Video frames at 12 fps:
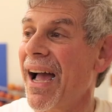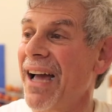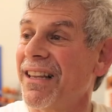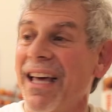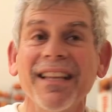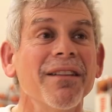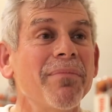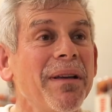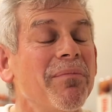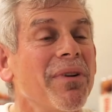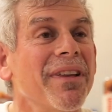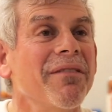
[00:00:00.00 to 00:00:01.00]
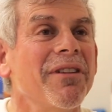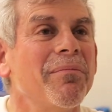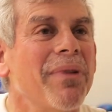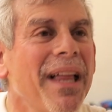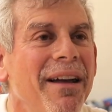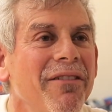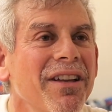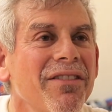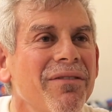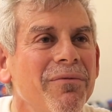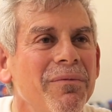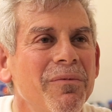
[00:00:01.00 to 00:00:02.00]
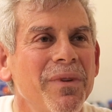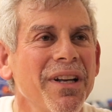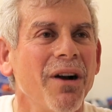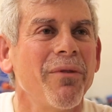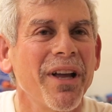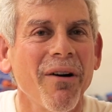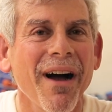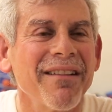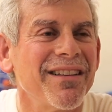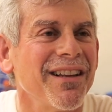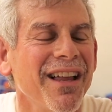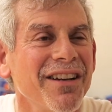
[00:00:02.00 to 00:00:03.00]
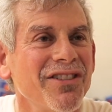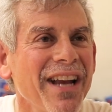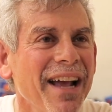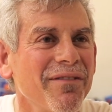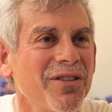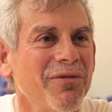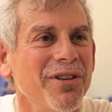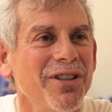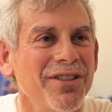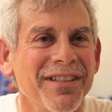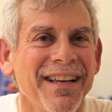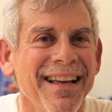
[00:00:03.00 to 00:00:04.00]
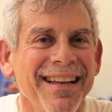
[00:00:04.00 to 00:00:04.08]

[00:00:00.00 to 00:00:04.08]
I like the people that we play with. You know, we go out to lunch afterwards,